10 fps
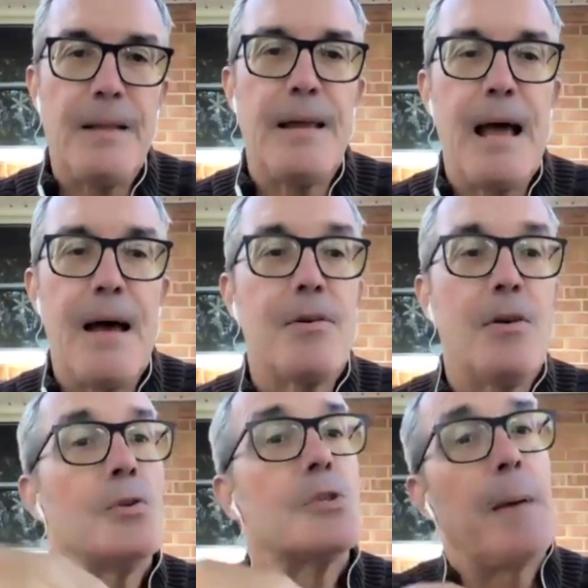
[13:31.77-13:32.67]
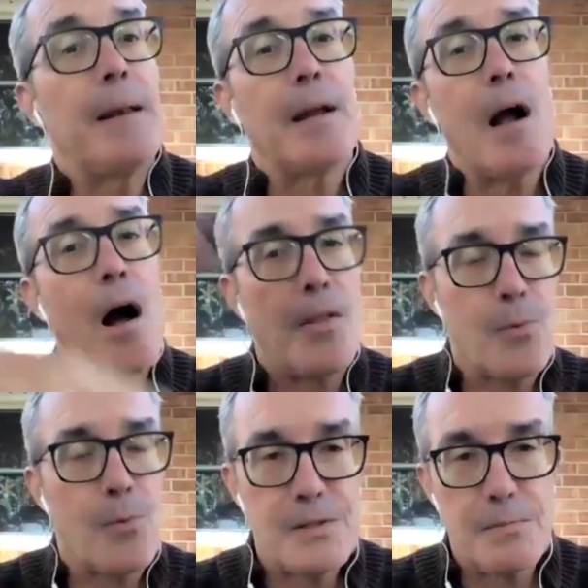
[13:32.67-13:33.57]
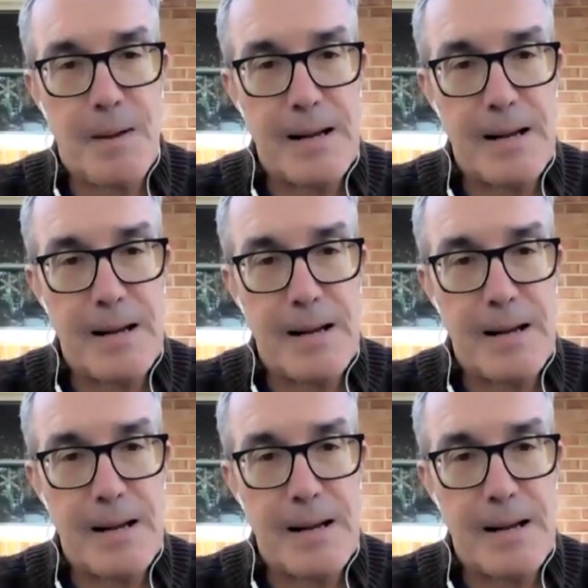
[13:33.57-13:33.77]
in the afternoon, spending all the rest of